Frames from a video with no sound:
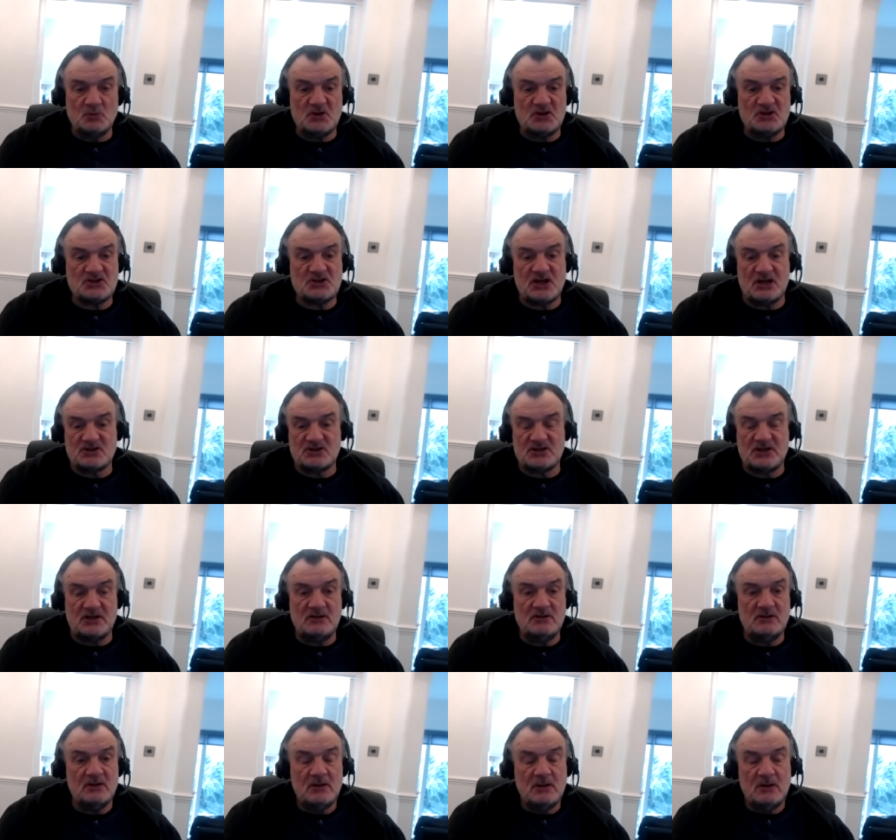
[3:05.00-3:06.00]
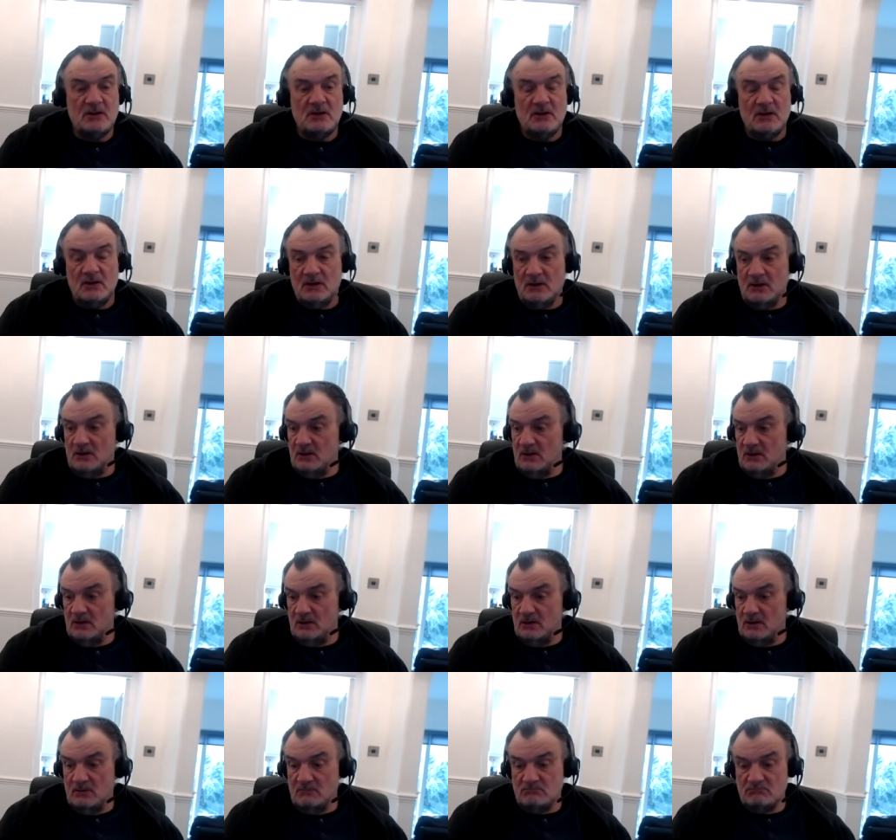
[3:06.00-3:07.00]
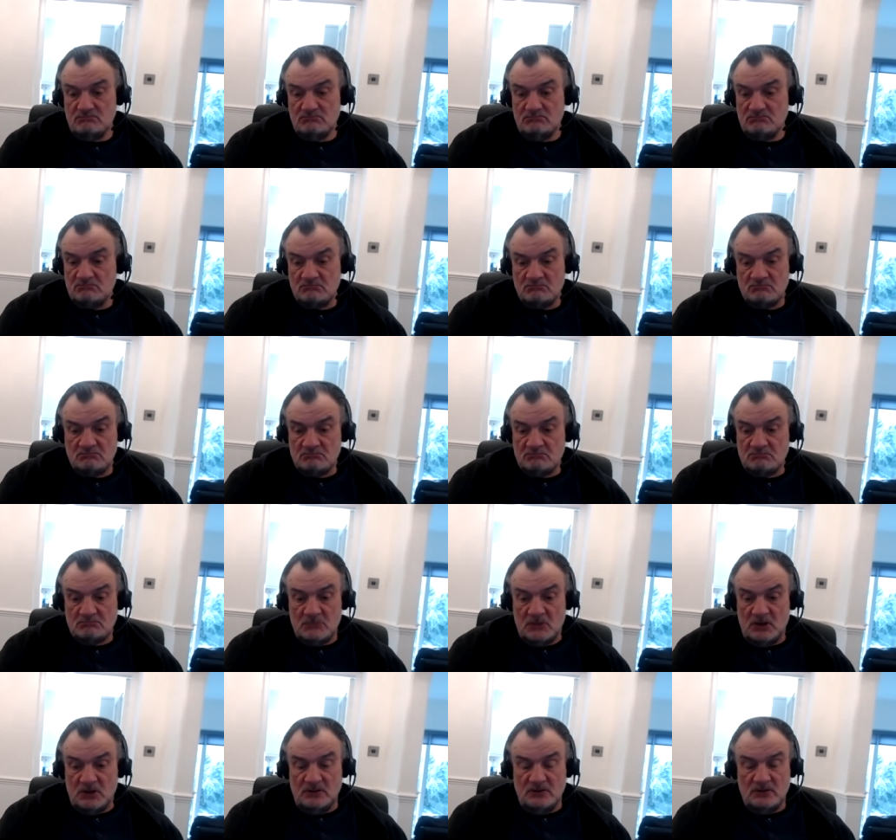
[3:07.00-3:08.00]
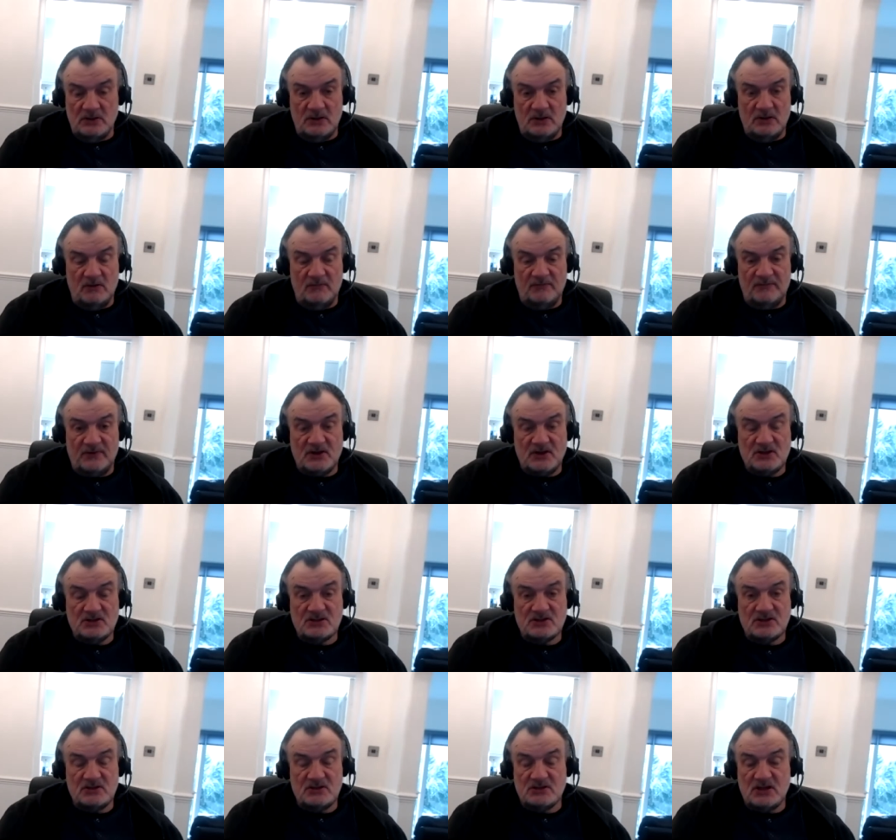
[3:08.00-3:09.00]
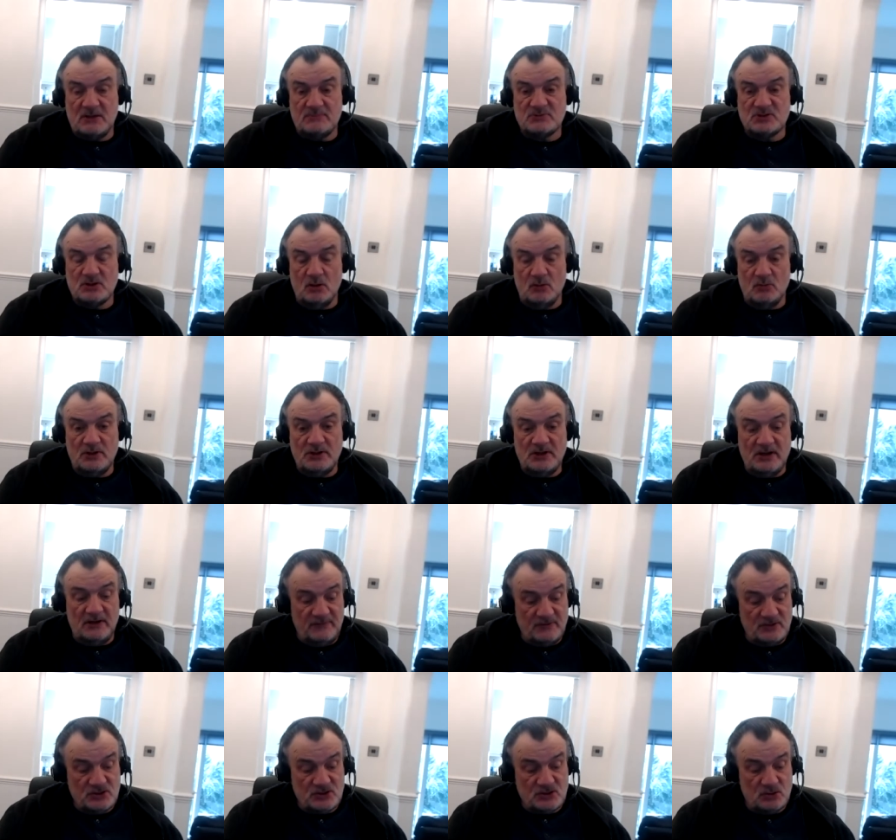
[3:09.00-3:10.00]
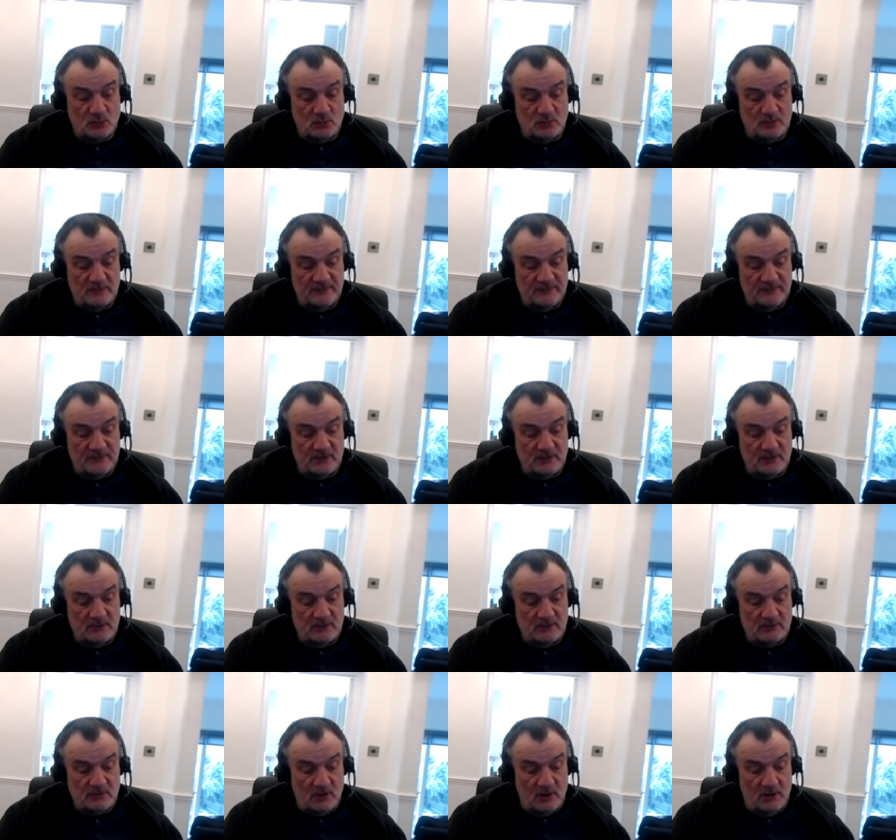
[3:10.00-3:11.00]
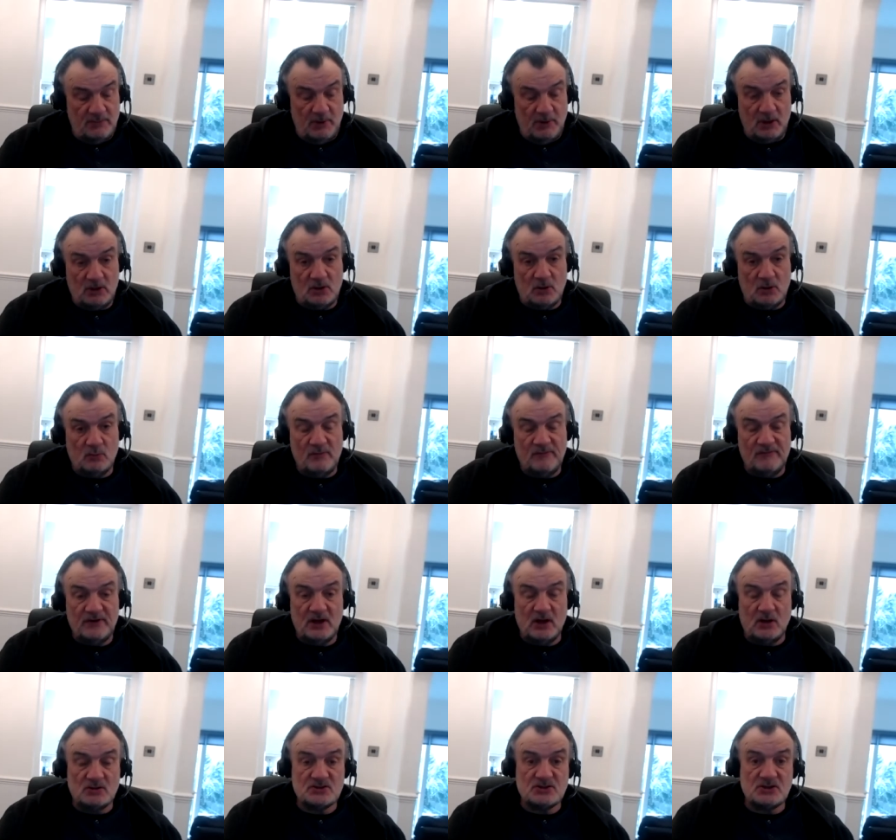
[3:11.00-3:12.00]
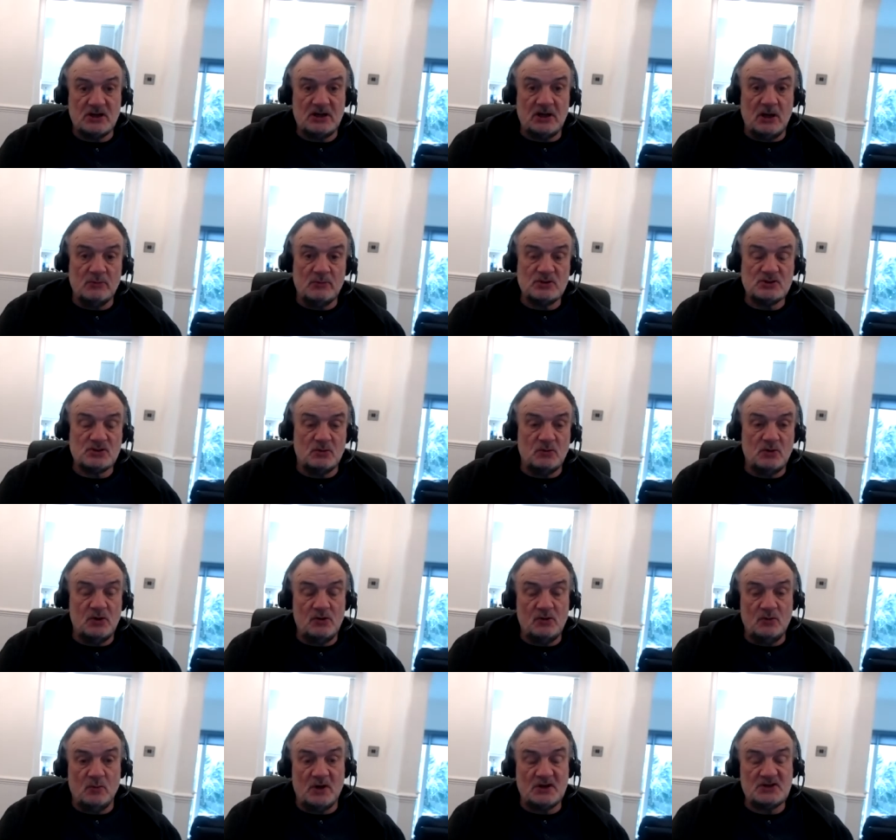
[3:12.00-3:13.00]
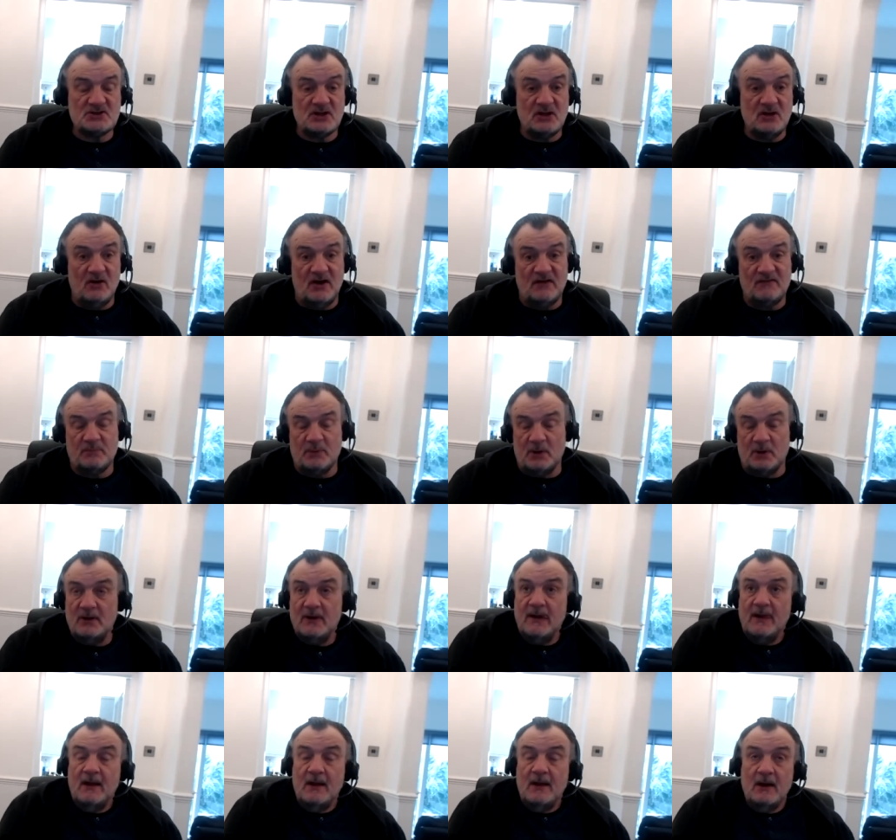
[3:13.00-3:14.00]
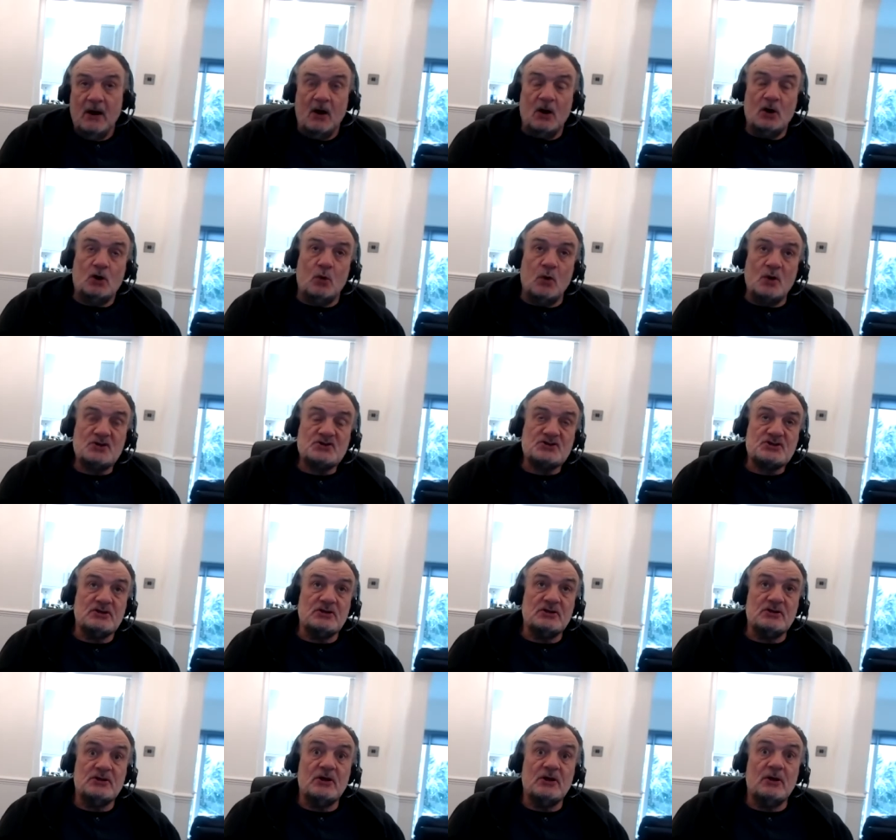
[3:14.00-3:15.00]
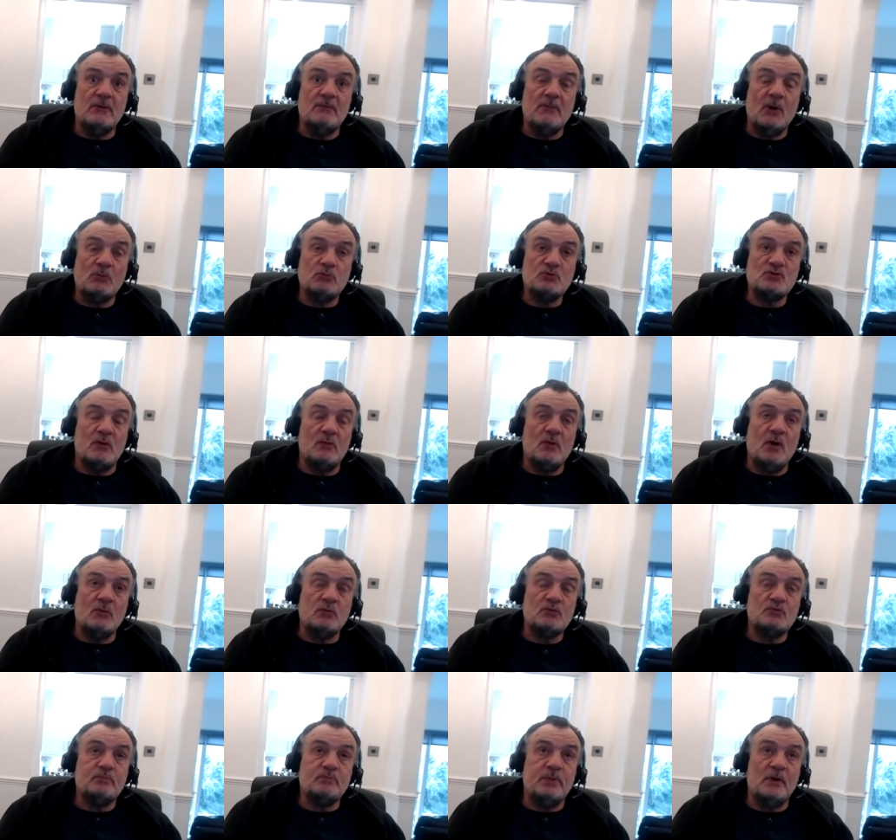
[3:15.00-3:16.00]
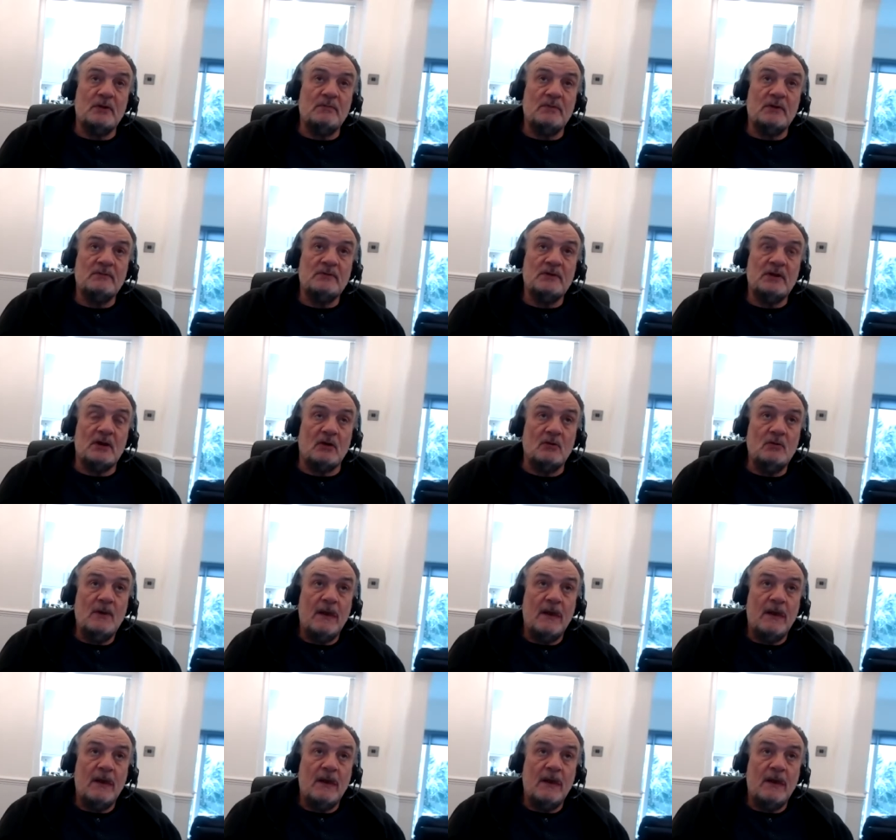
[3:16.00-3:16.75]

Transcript: disgusting, um, and and I think it's it's absolutely nothing short of uh, diabolical with regards to the goings on and the waste of life. But I questioned um, I was I was you know